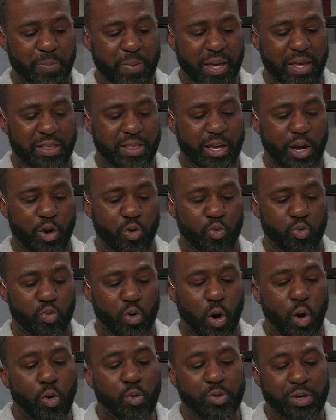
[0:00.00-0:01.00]
In their
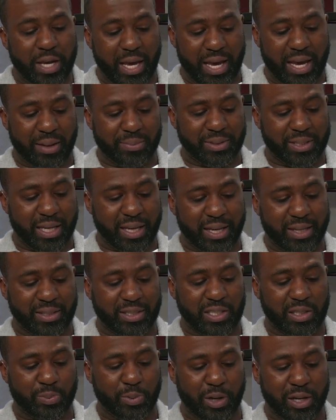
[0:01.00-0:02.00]
road games against
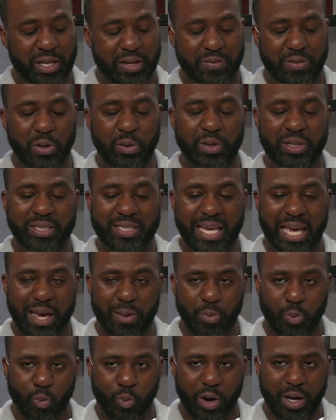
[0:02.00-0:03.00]
the spread. Even though this
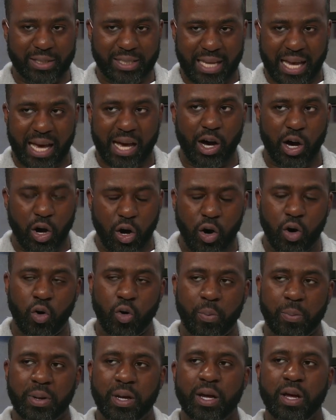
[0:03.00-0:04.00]
game was at
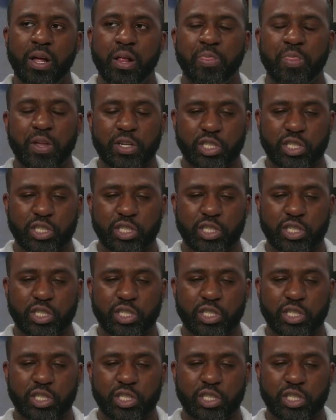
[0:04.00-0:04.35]
home, the